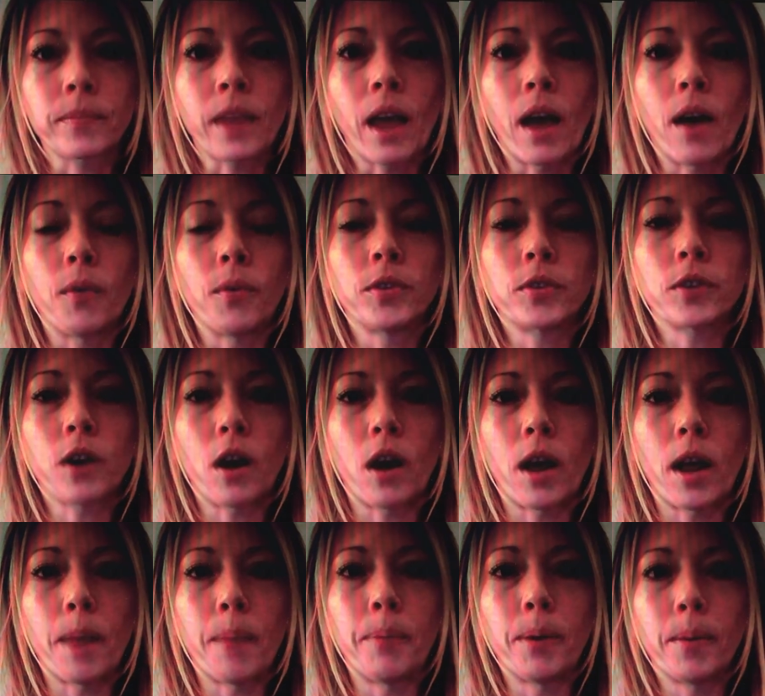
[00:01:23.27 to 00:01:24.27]

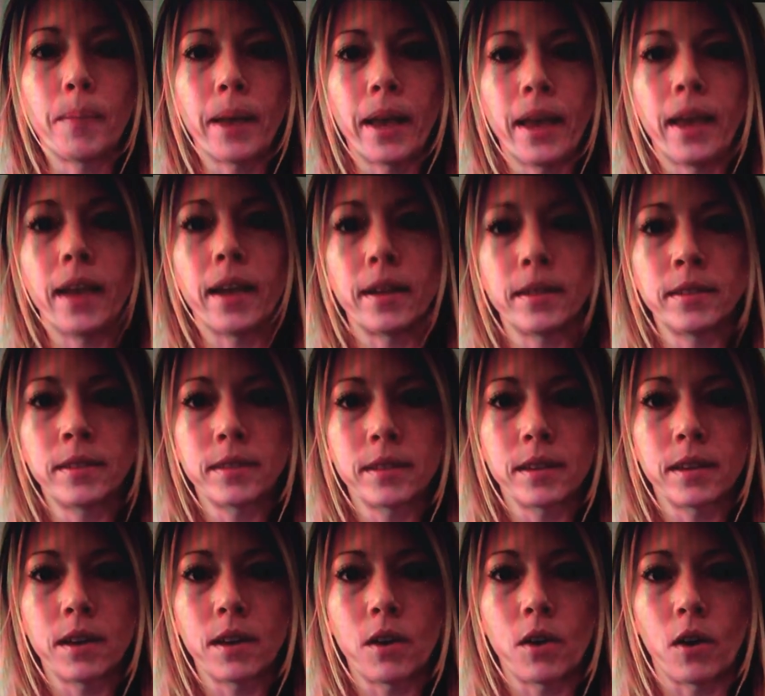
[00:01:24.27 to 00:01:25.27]
I put my hands
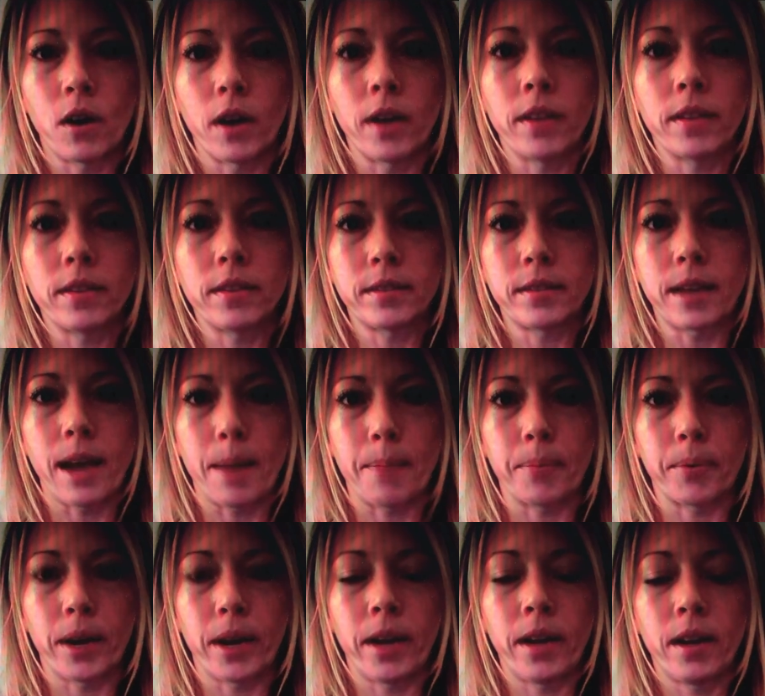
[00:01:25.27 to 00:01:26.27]
on the step,
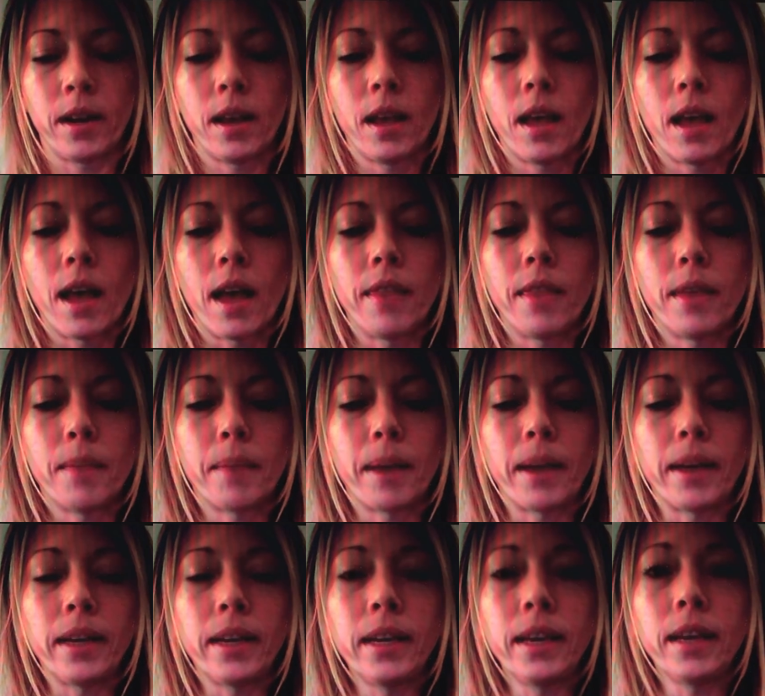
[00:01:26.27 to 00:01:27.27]
right? And then
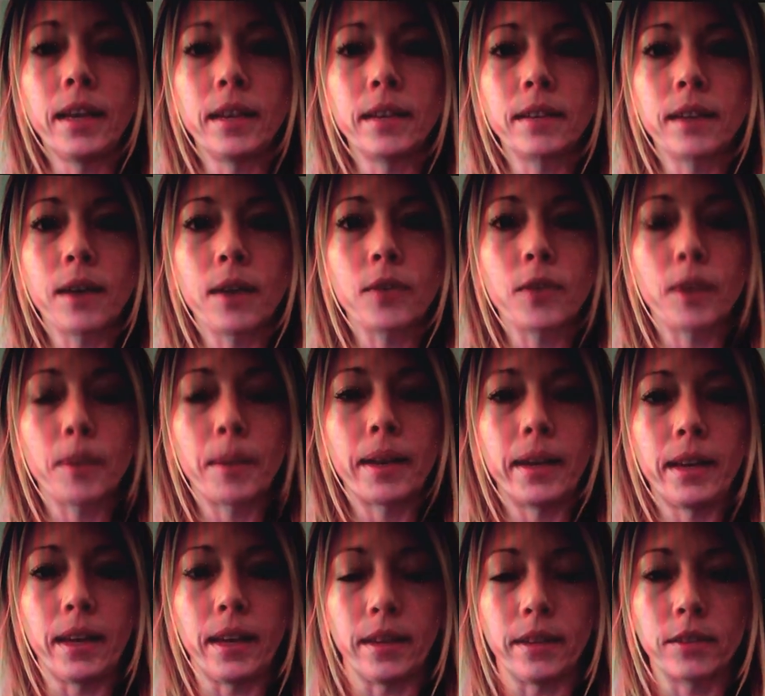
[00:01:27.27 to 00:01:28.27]
my knees, I was on my
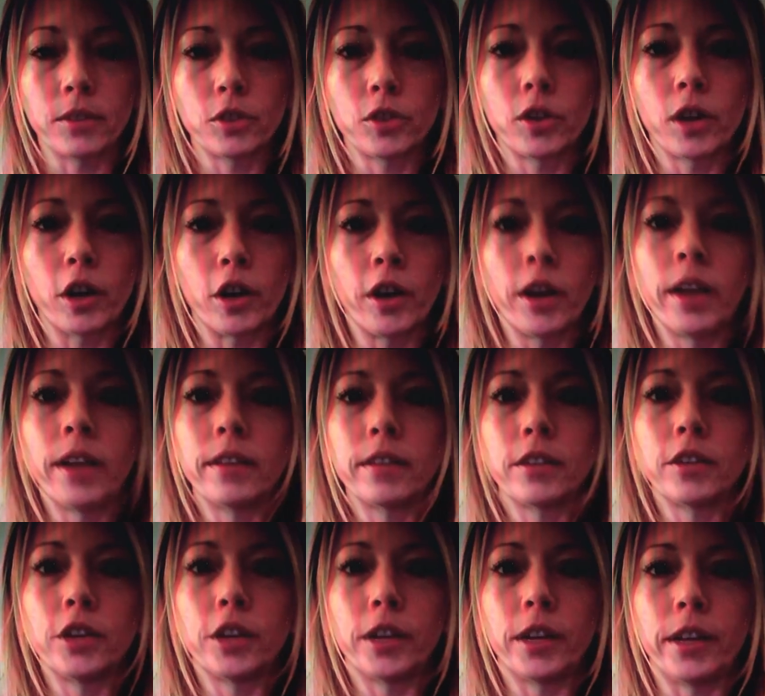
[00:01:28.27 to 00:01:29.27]
knees. You're on your hands
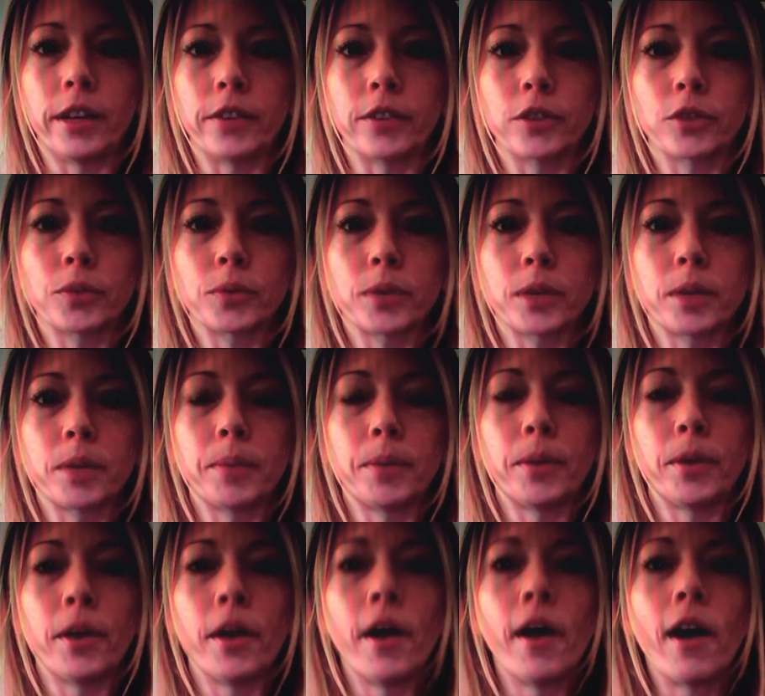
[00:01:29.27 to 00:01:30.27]
and your knees because we're going to
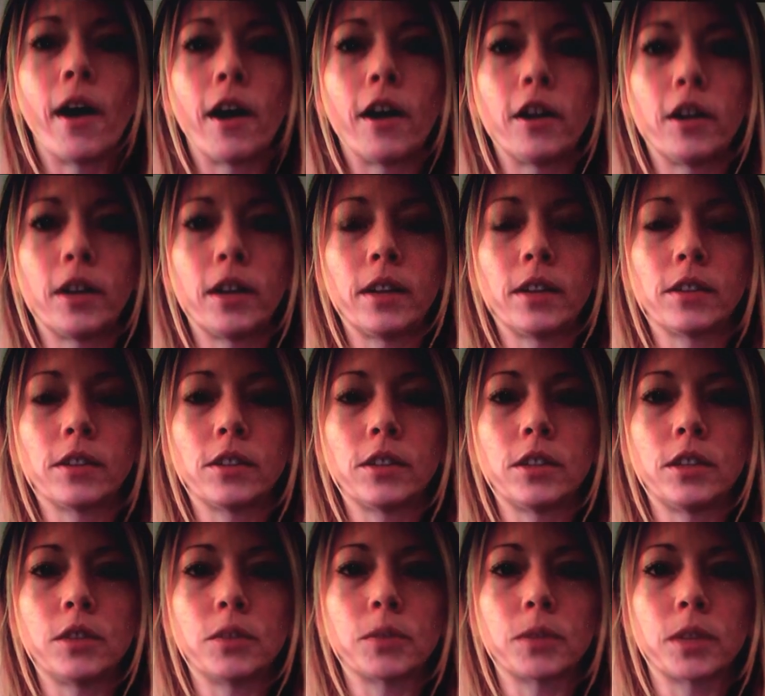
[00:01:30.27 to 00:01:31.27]
be on your hands and your
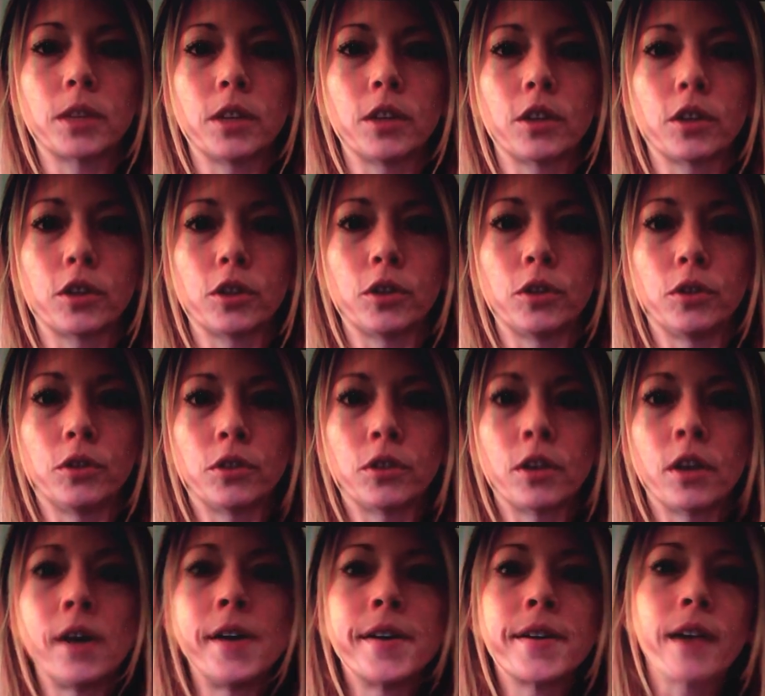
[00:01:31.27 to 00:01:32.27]
knees working your glutes
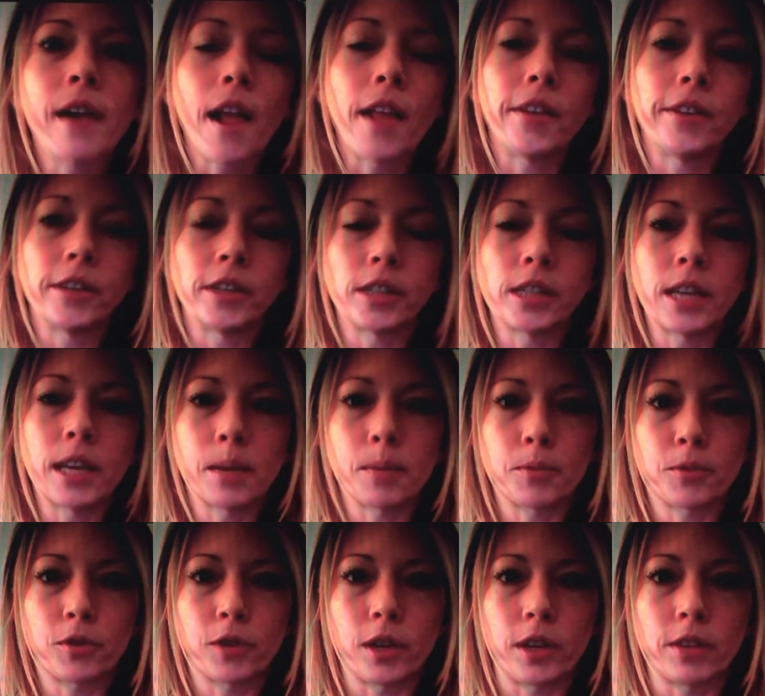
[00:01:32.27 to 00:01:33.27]
and your
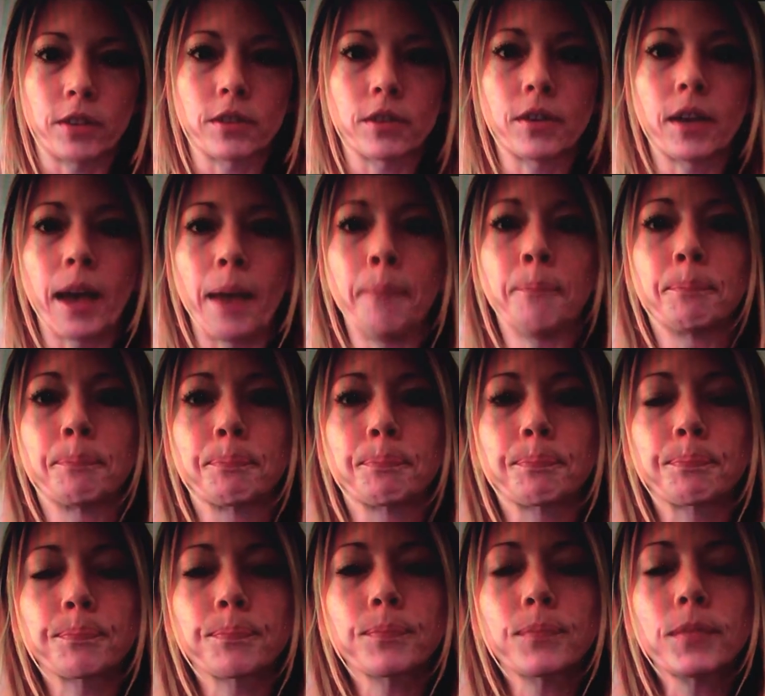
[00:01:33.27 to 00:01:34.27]
hamstrings, okay?
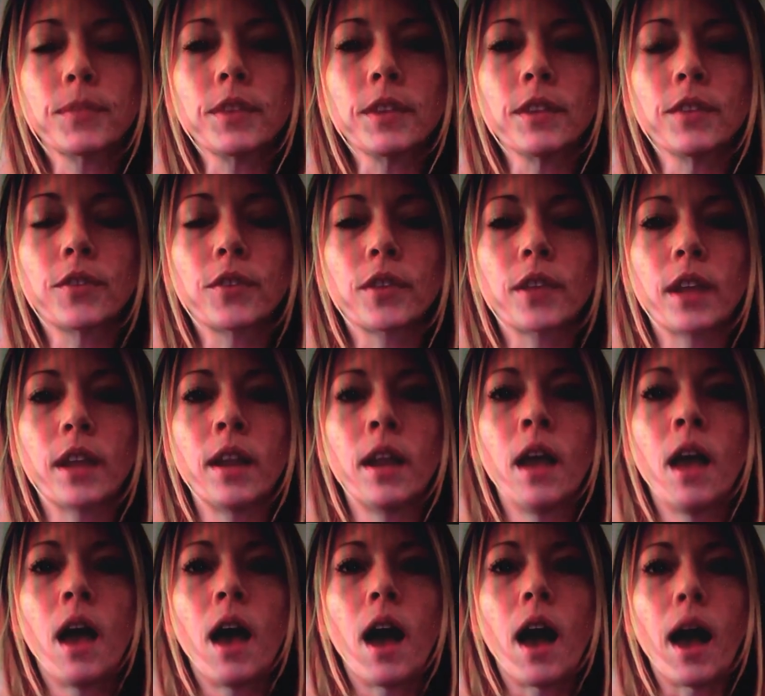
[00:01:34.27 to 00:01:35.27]
So then
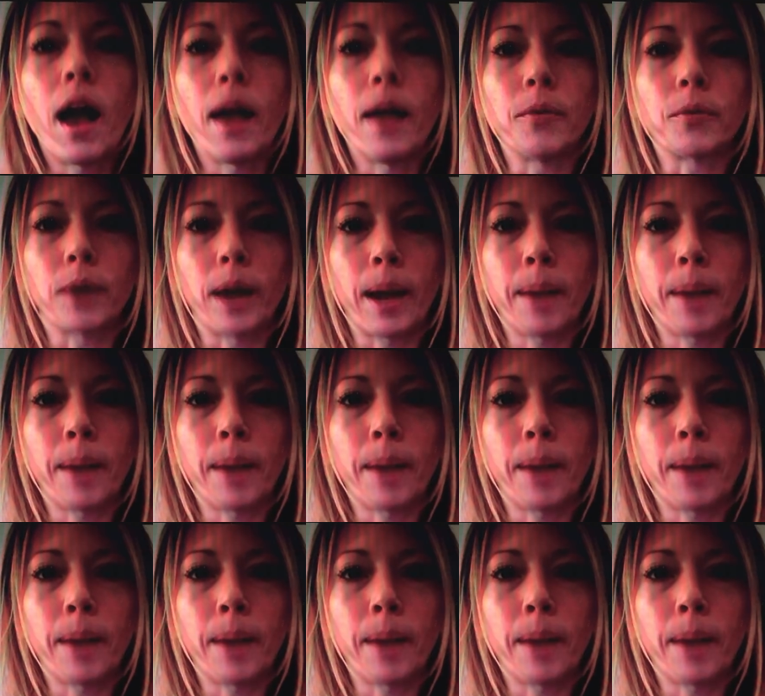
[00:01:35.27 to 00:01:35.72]
I